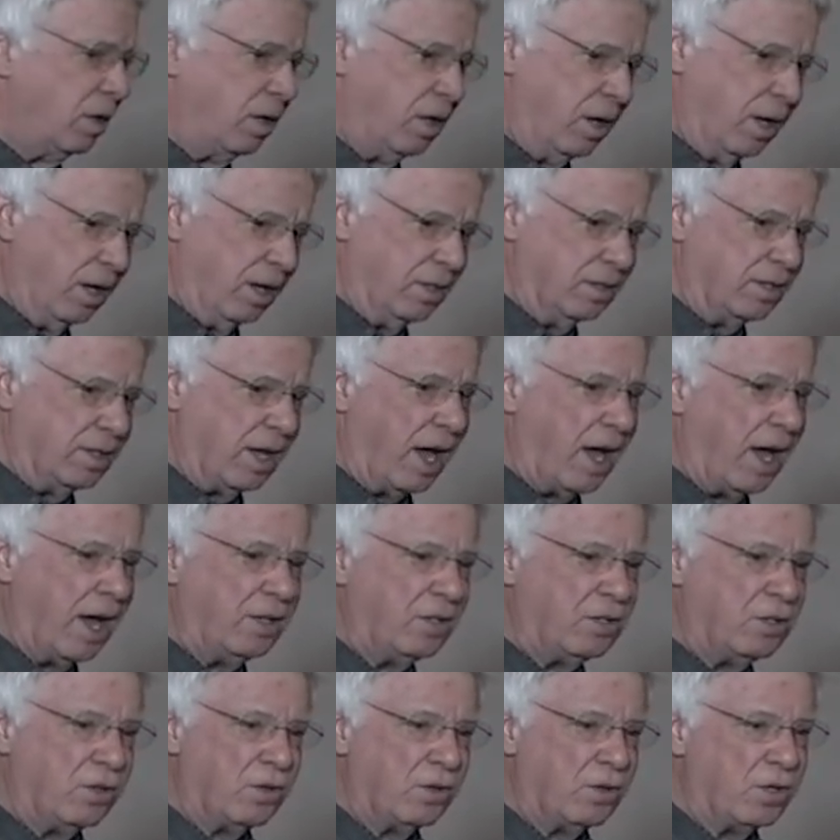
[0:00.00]
and die
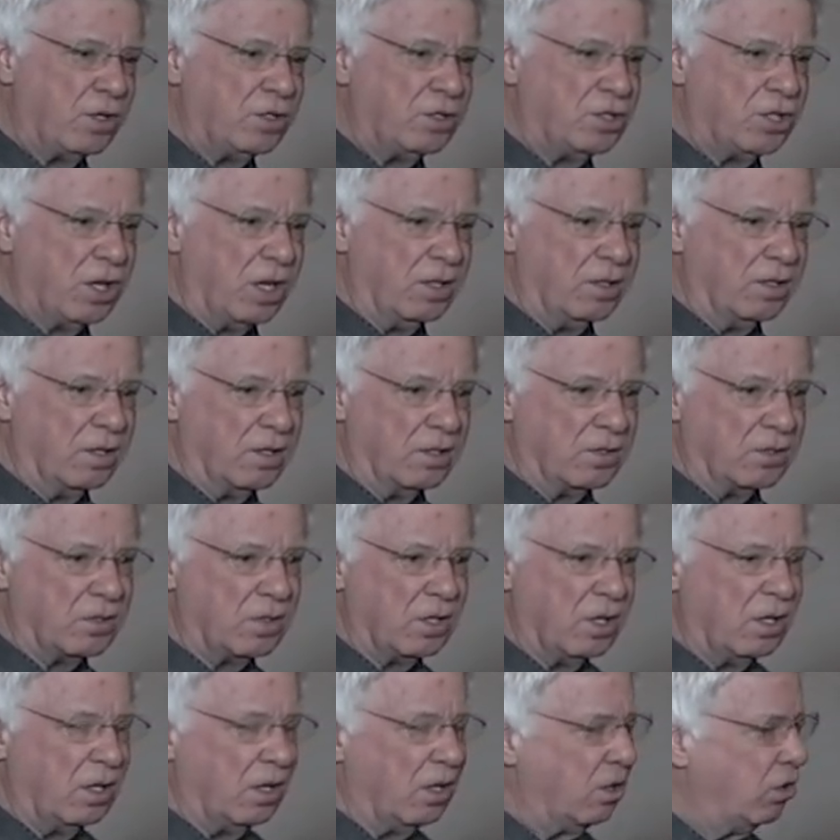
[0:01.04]
to their agendas,
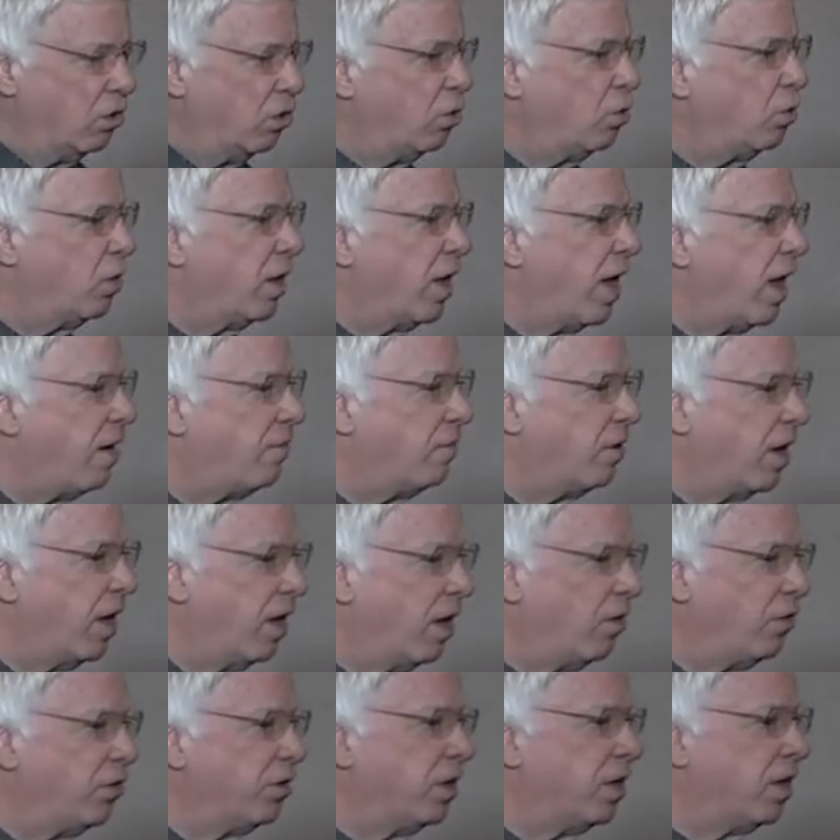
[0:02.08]
you would have a
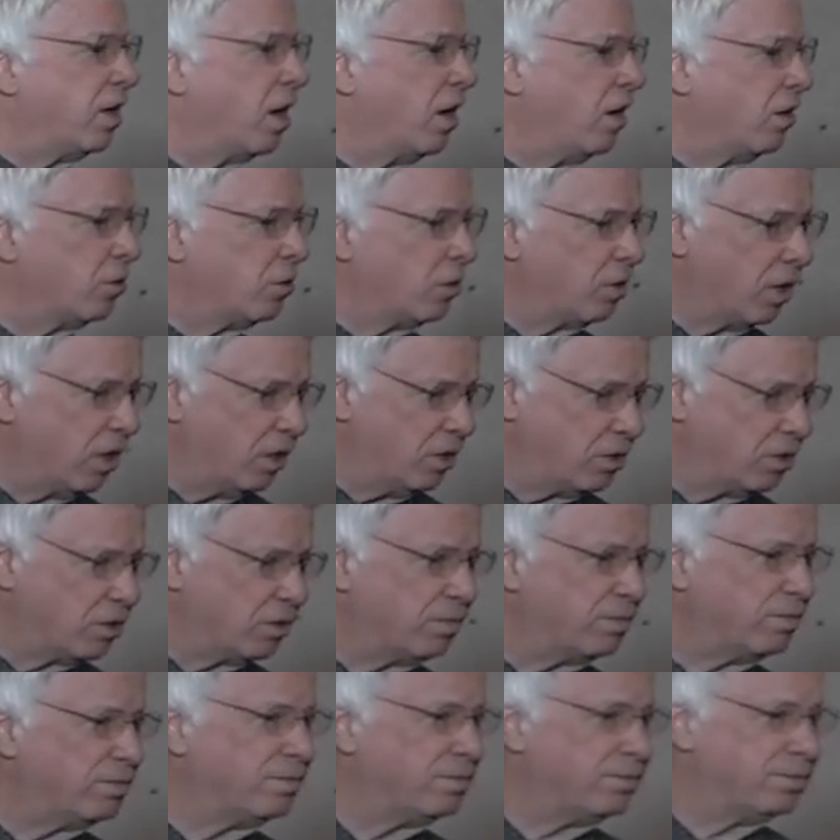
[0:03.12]
healthy congregation.
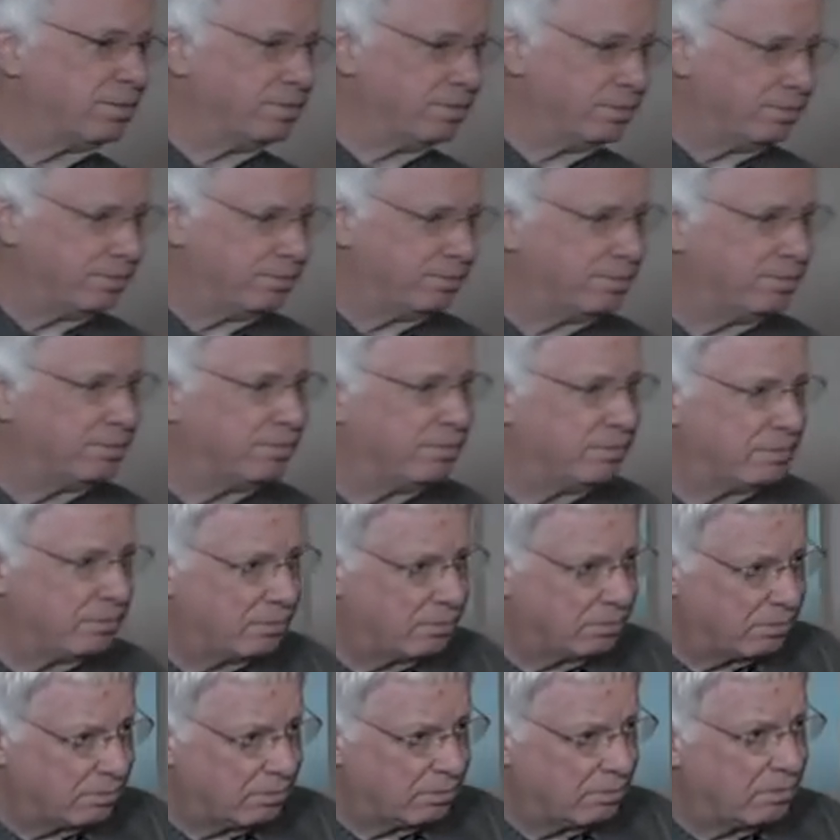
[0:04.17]

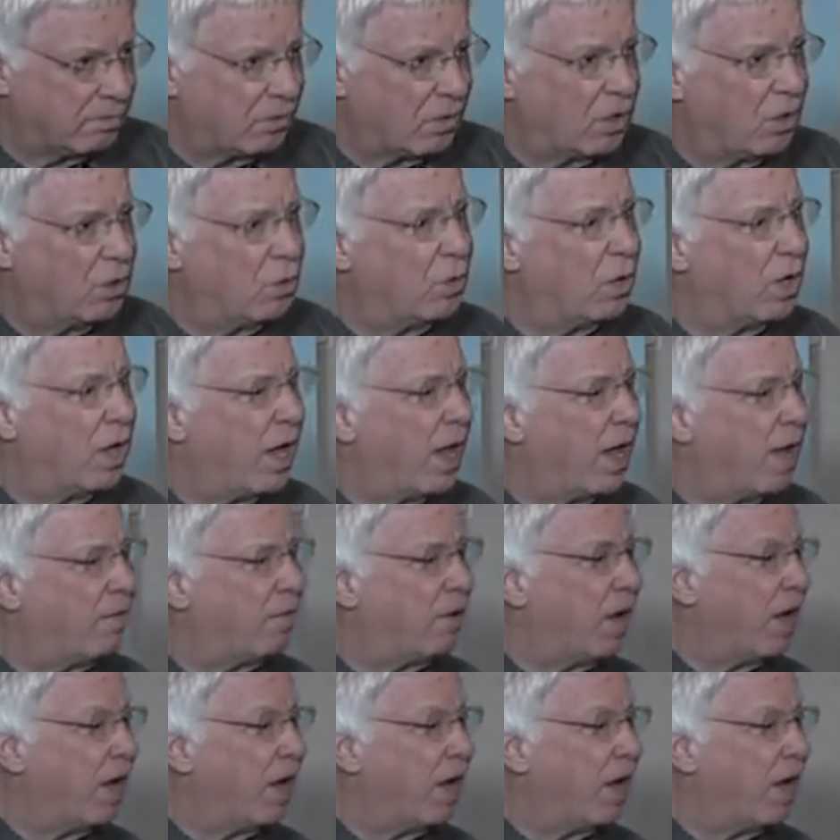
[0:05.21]
You would have a